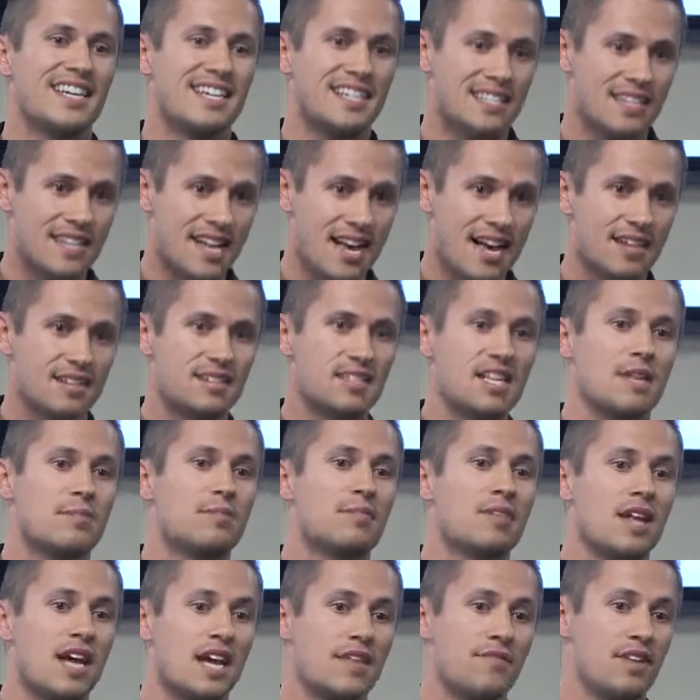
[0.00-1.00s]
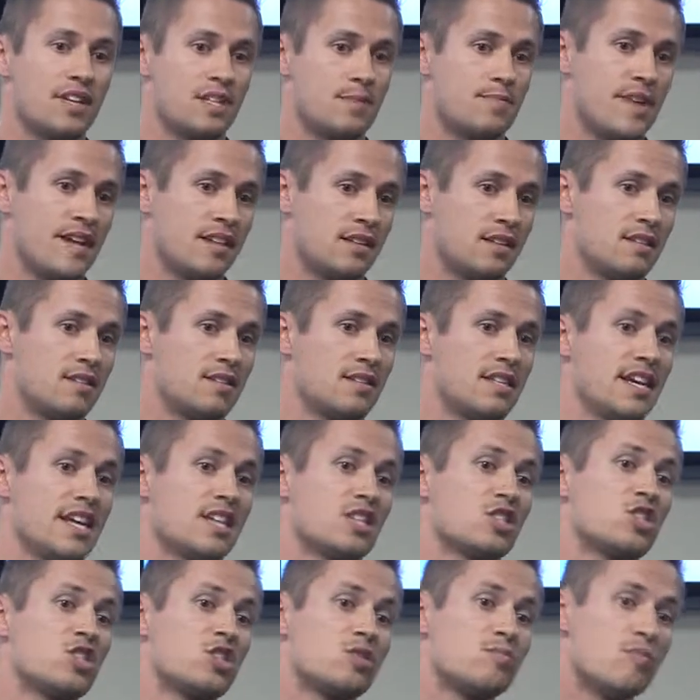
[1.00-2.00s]
exact same life expectancy
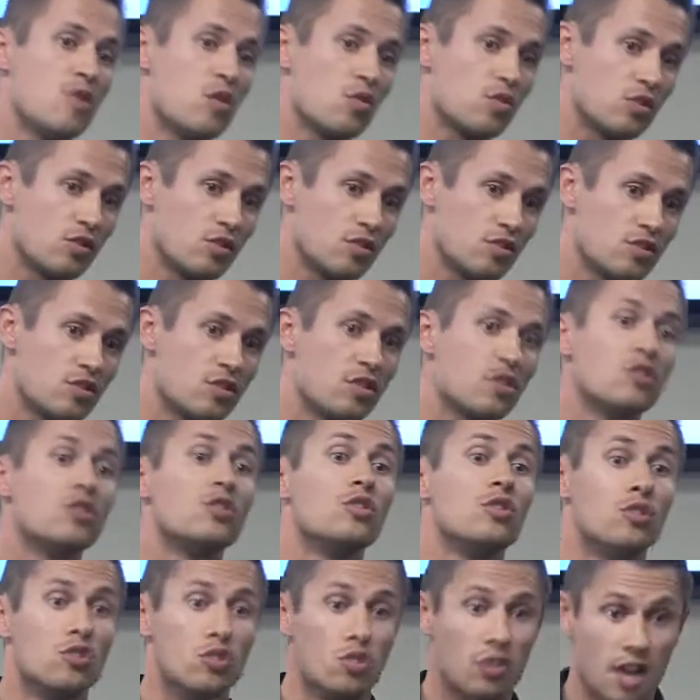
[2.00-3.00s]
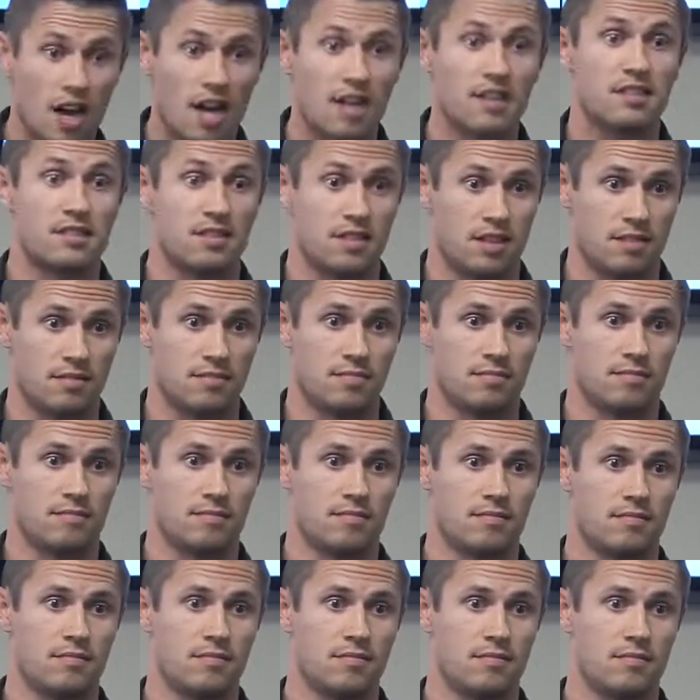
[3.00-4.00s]
as smokers who got sun
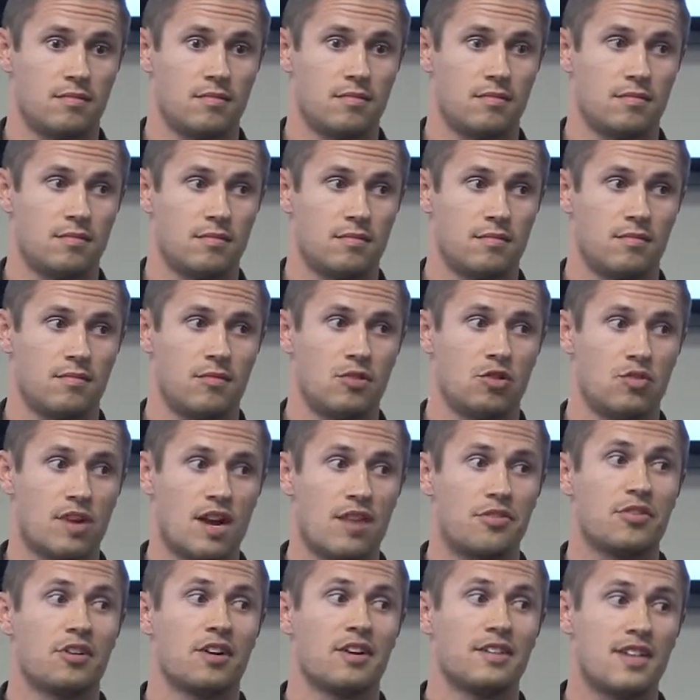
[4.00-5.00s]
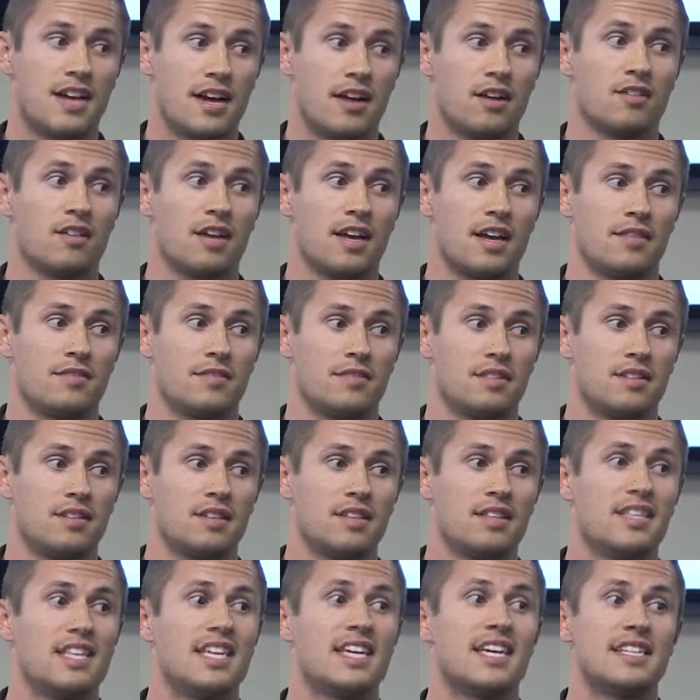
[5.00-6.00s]
throughout their entire lives.
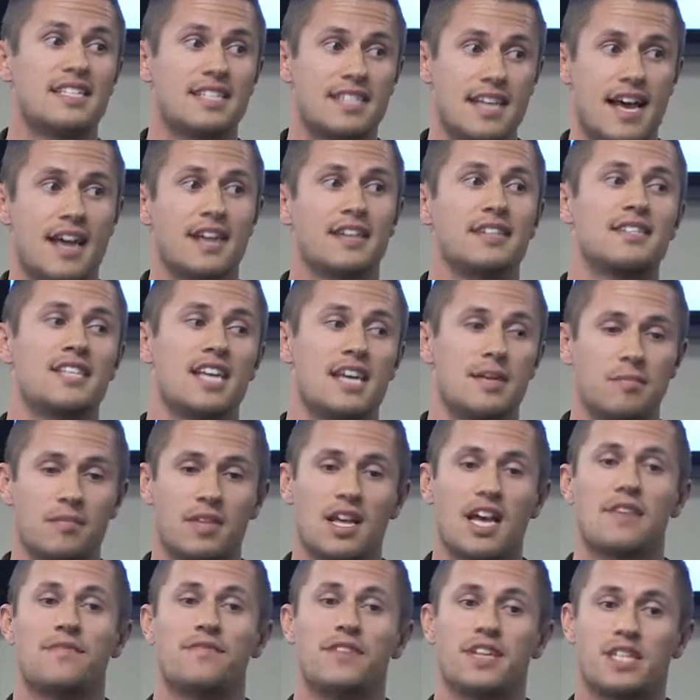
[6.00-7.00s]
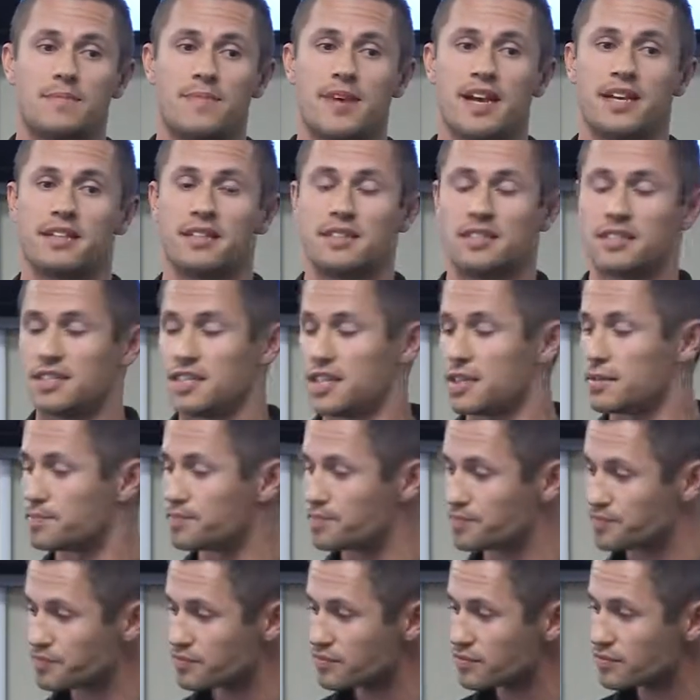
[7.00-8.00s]
The exact same life expectancy.
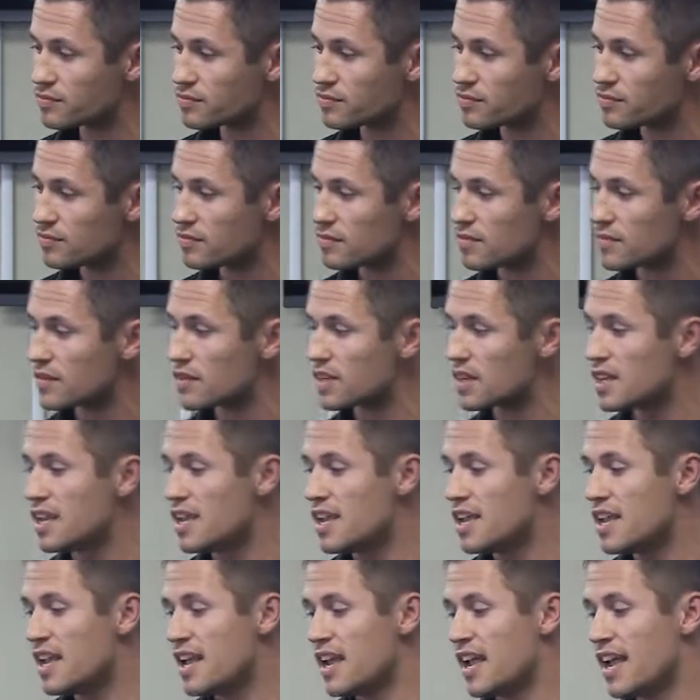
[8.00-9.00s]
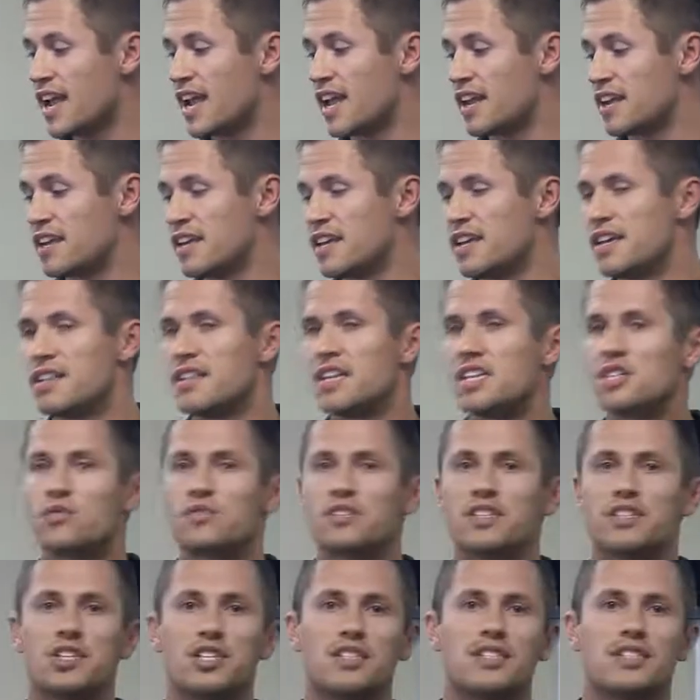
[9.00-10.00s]
And this
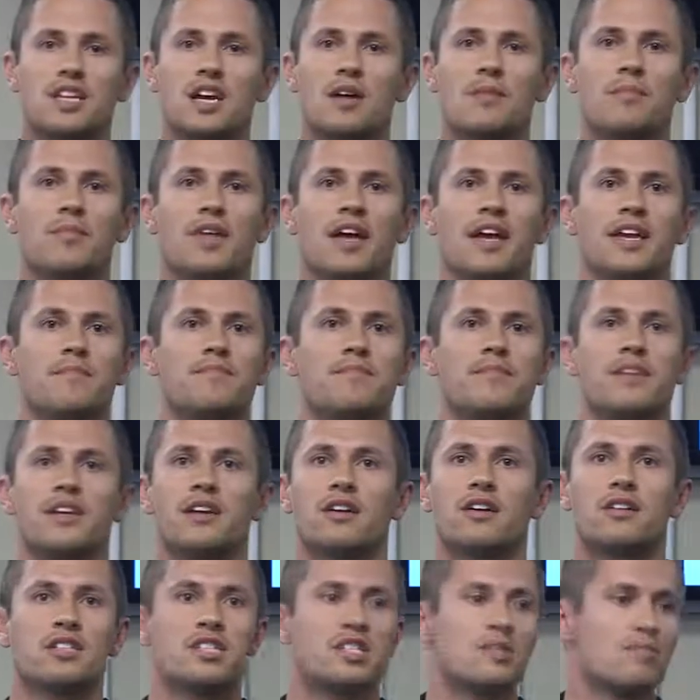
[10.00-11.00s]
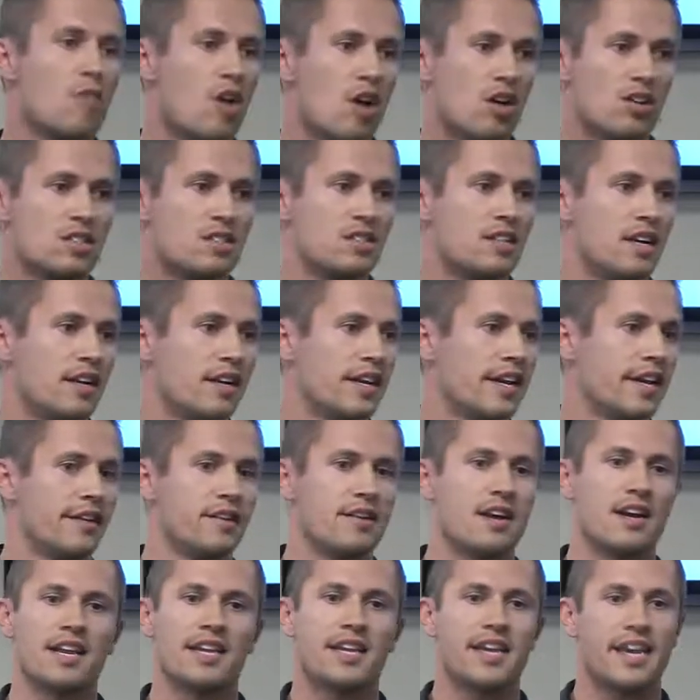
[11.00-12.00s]
wasn't just some mere small study,
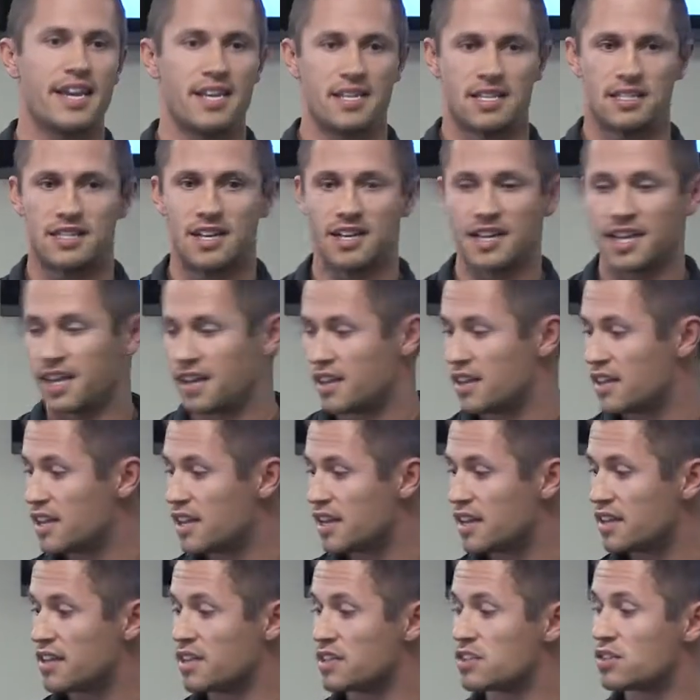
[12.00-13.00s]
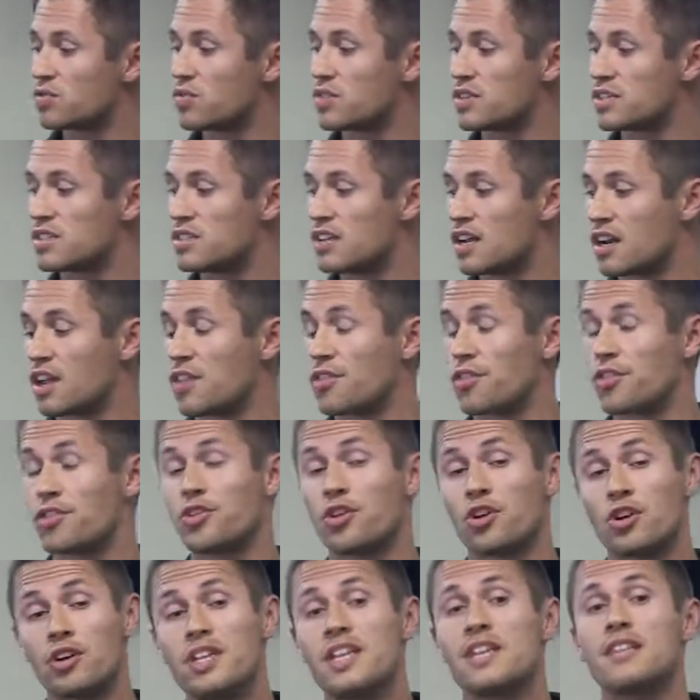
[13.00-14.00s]
not a case study. This was done on
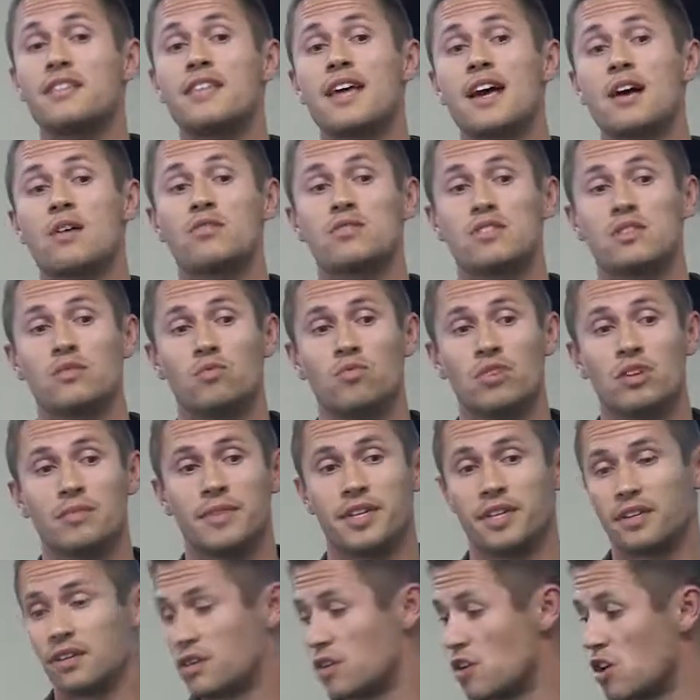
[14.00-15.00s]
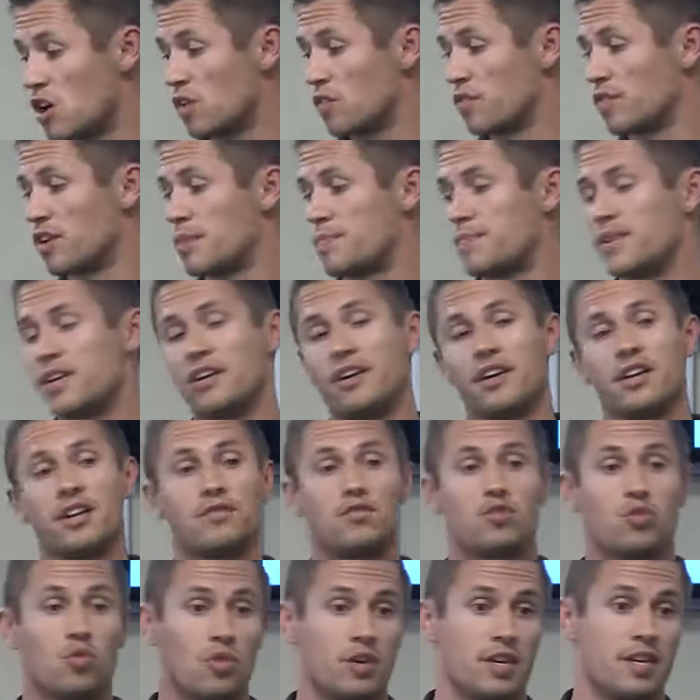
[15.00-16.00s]
30,000 women over a period
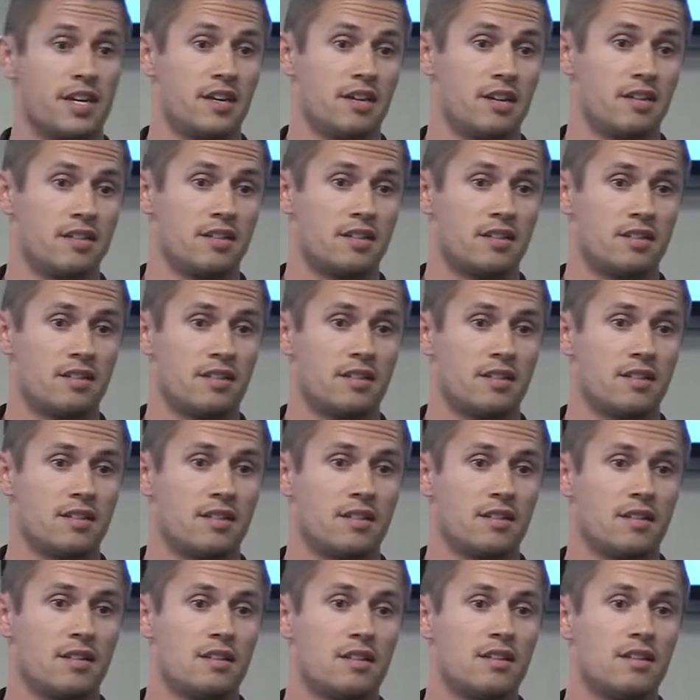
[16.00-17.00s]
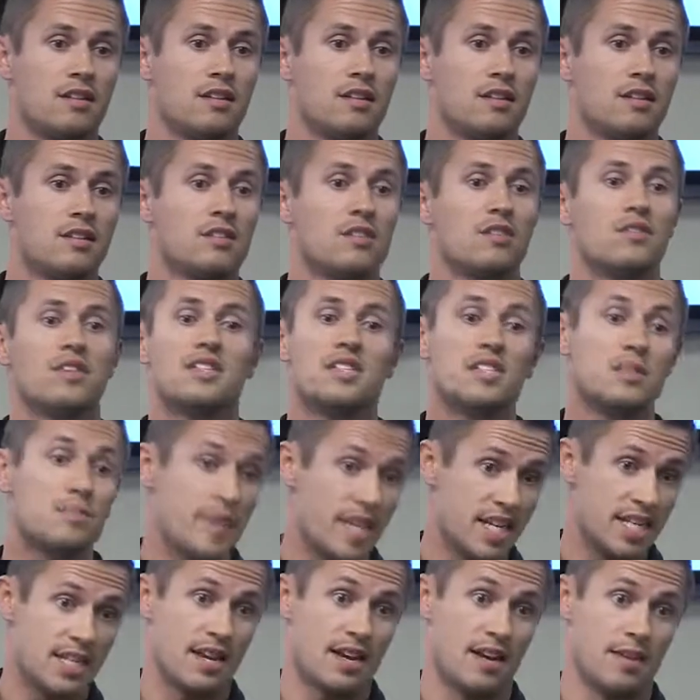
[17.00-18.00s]
of 20 years. So this is
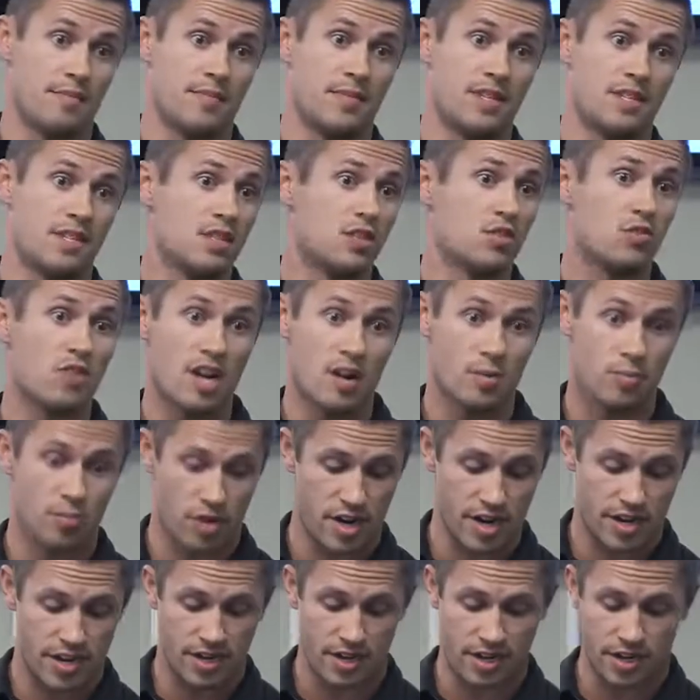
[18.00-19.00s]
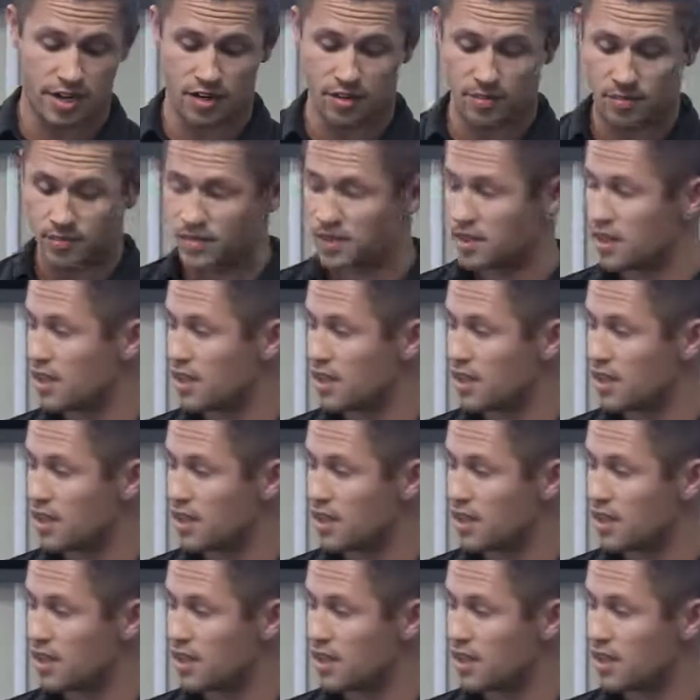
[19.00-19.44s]
big time. This is groundbreaking here.